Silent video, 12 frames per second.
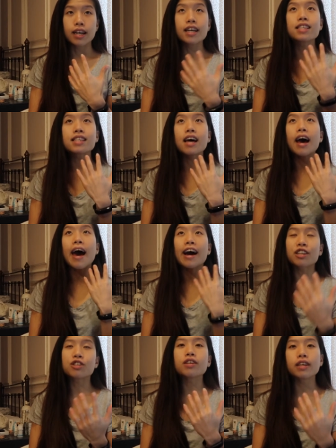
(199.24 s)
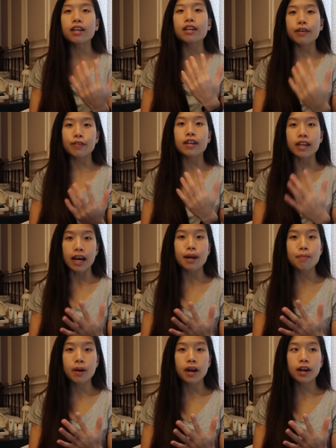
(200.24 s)
it's actually a living
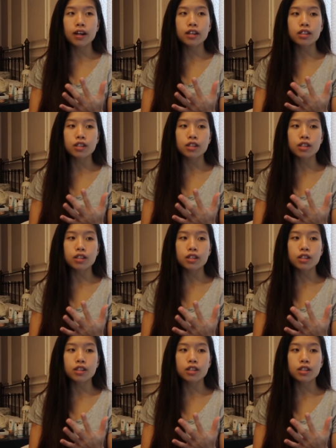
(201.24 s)
nightmare